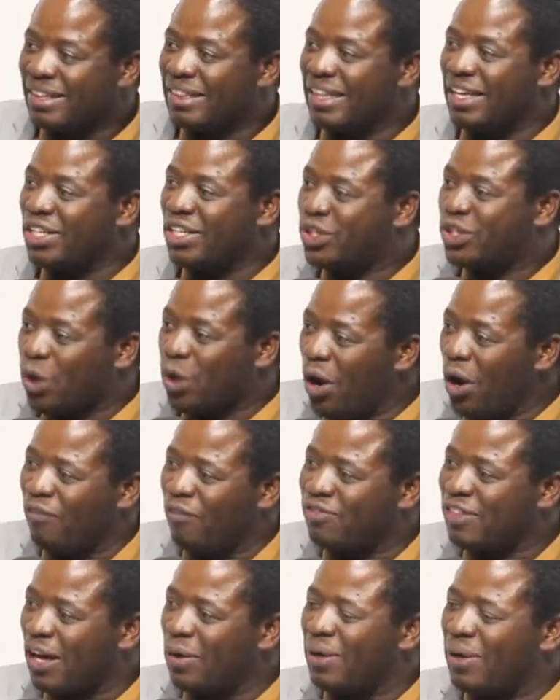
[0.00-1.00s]
The joy
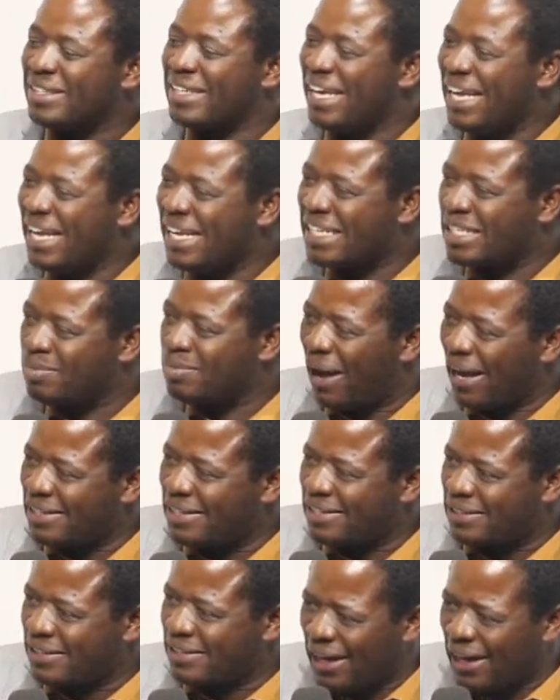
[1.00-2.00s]
of the Lord is my
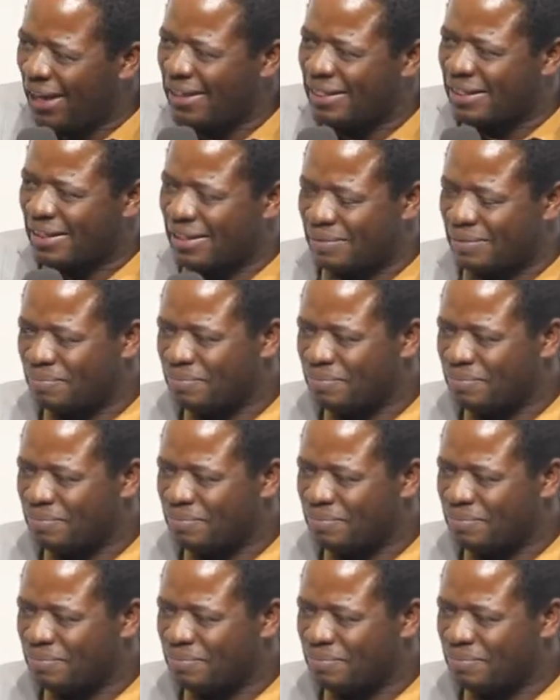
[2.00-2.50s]
strength.